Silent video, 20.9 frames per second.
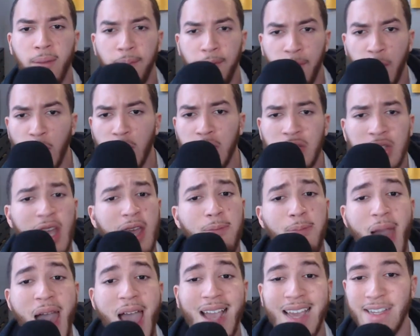First day
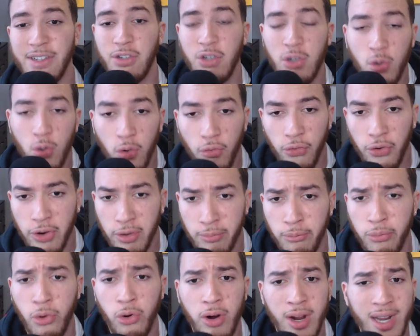back in school for your
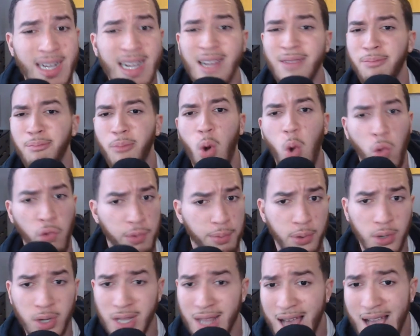boy. I got
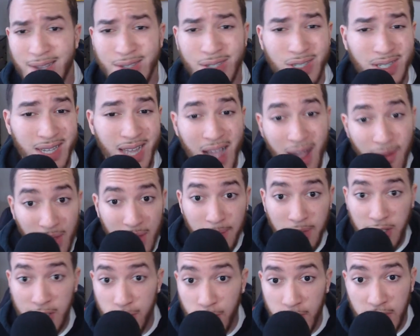multiple classes that I'm in
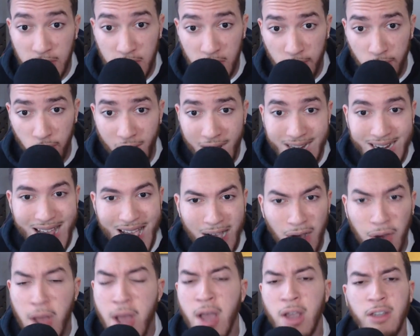between some right
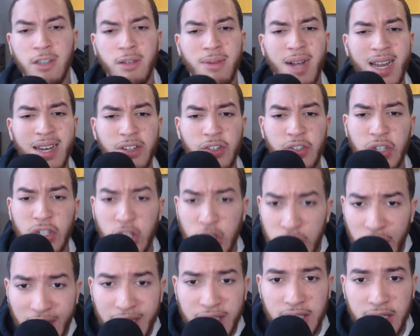now. So I'm kind of just
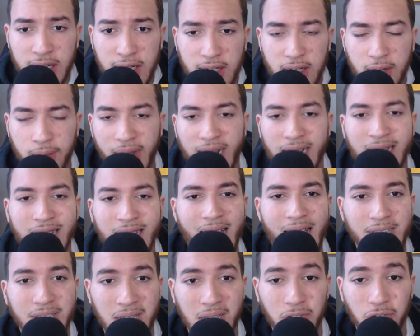adjusting to my
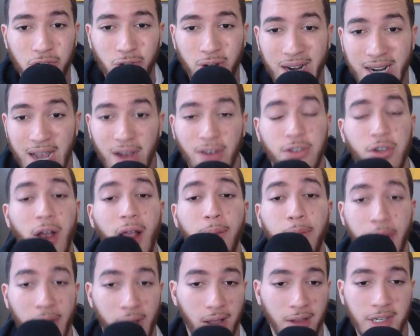class schedule right now. So I
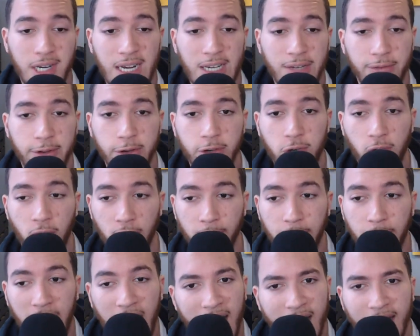apologize for the short
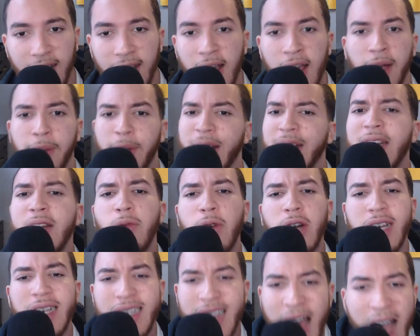pod. I didn't
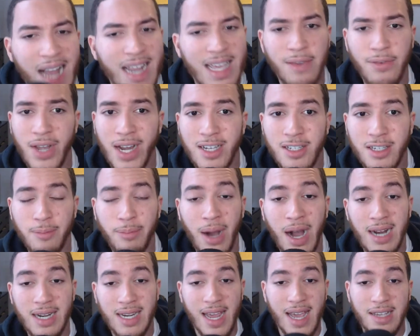want to not give you guys a
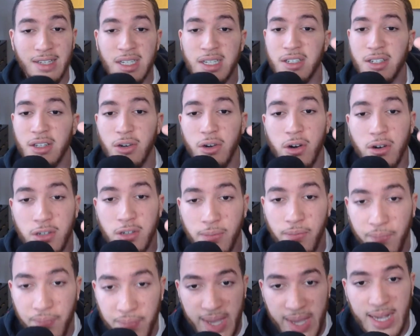podcast because there are
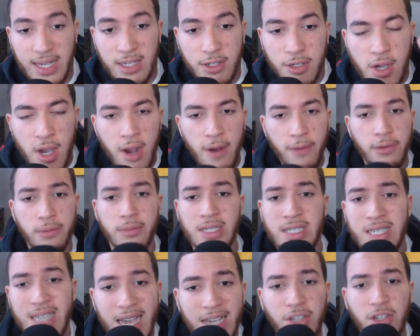some things from
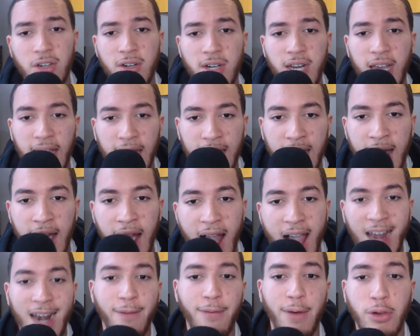yesterday,
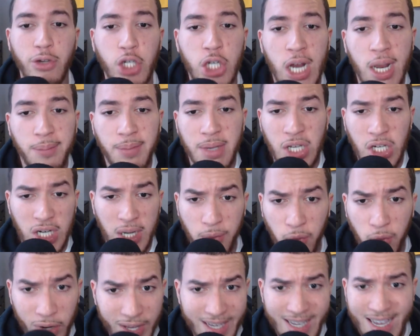NFL Championship
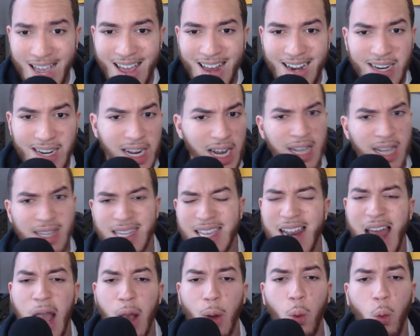weekend, that
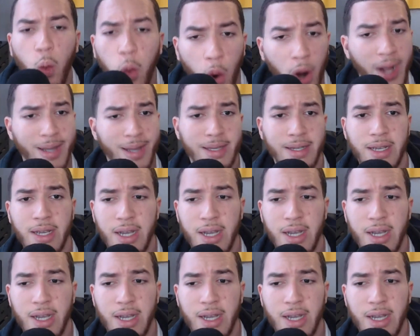I want